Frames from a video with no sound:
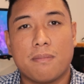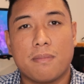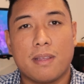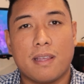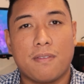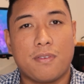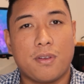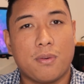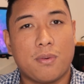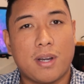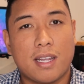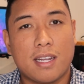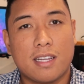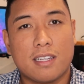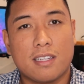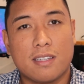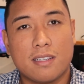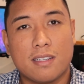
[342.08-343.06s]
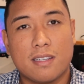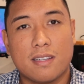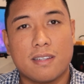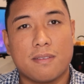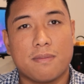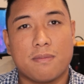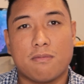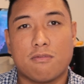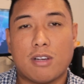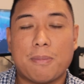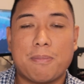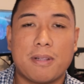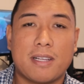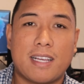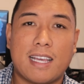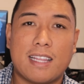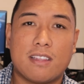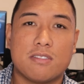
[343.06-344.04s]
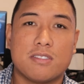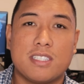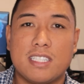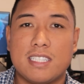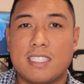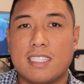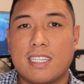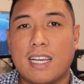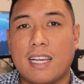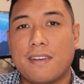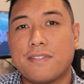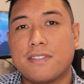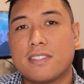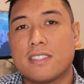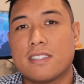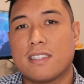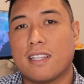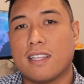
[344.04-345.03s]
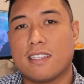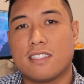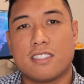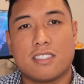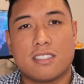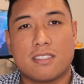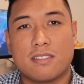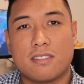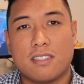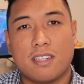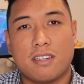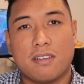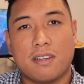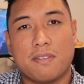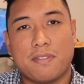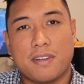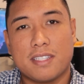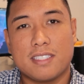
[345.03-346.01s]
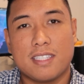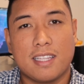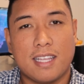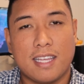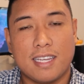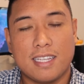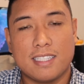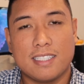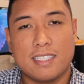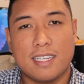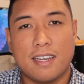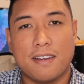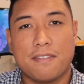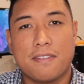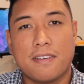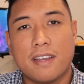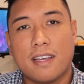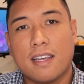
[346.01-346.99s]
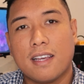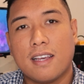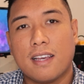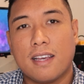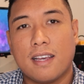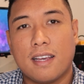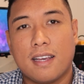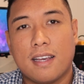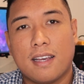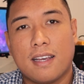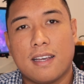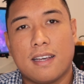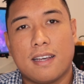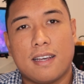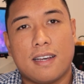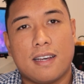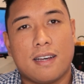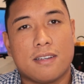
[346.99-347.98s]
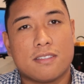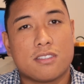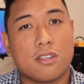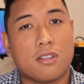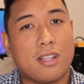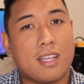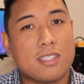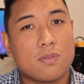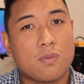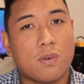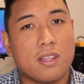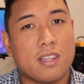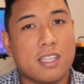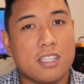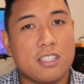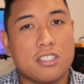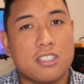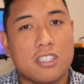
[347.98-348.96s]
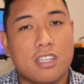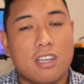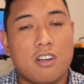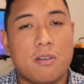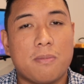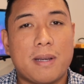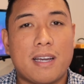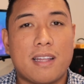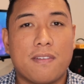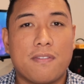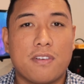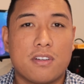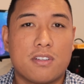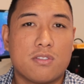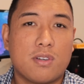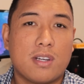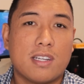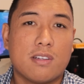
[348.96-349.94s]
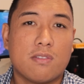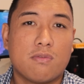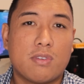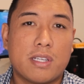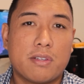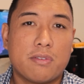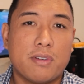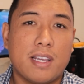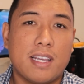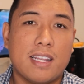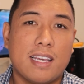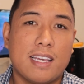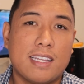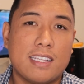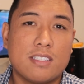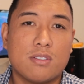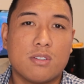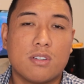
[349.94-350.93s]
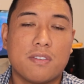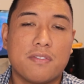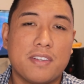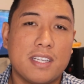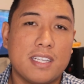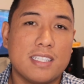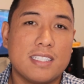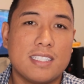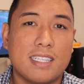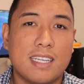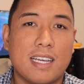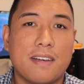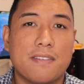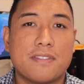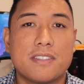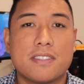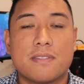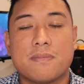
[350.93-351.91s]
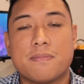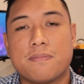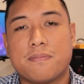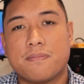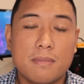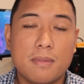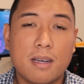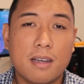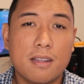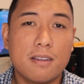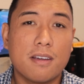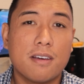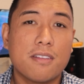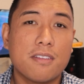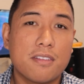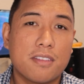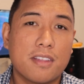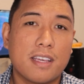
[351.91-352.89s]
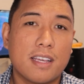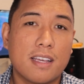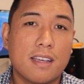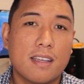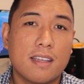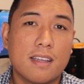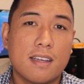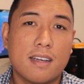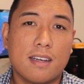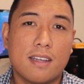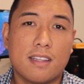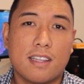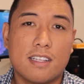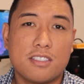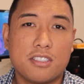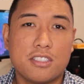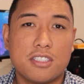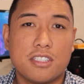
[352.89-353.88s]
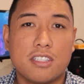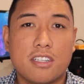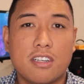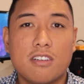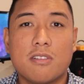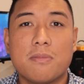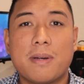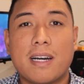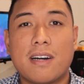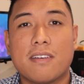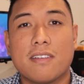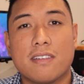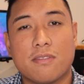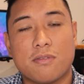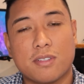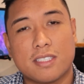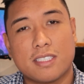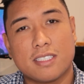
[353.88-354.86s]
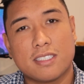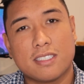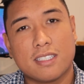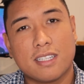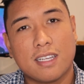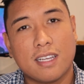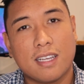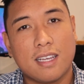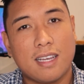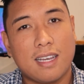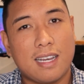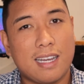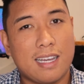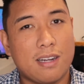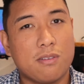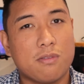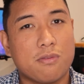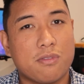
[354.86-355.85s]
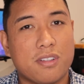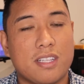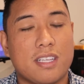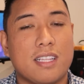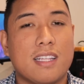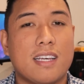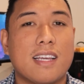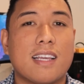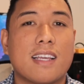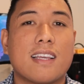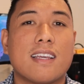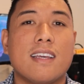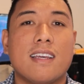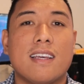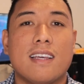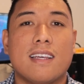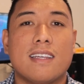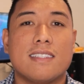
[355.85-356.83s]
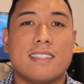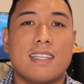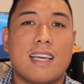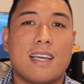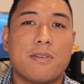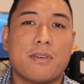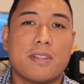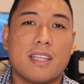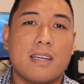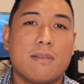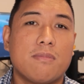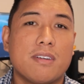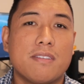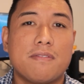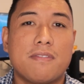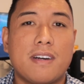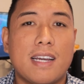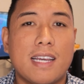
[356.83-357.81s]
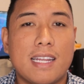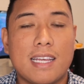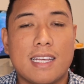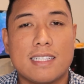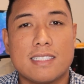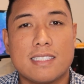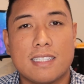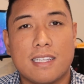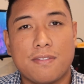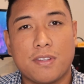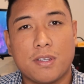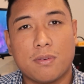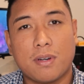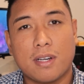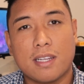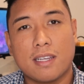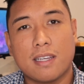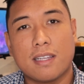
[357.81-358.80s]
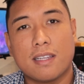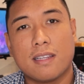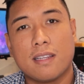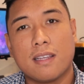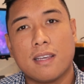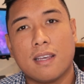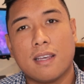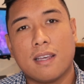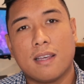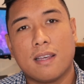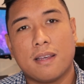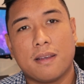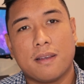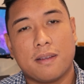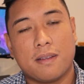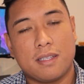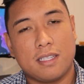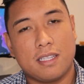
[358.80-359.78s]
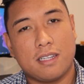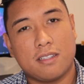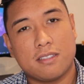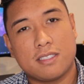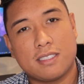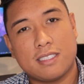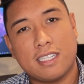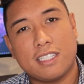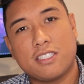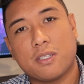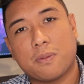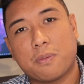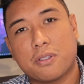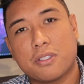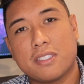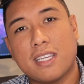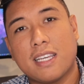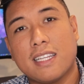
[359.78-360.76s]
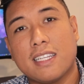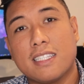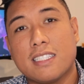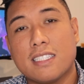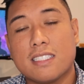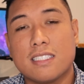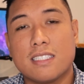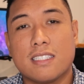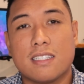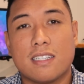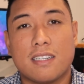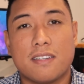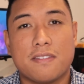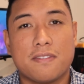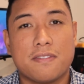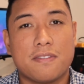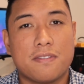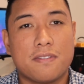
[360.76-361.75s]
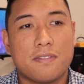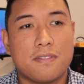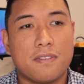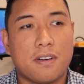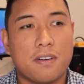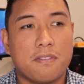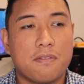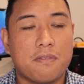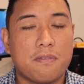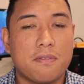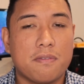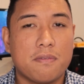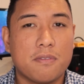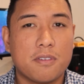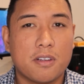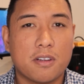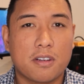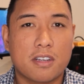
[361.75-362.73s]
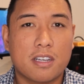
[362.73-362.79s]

If you want to replicate those ETFs, then just invest in that ETF. So that's one thing you should know about if you're trying to recreate any sort of ETFs. Another thing that you should know about, which I don't really like, is that with M1 Finance, if you want to set your percentages of your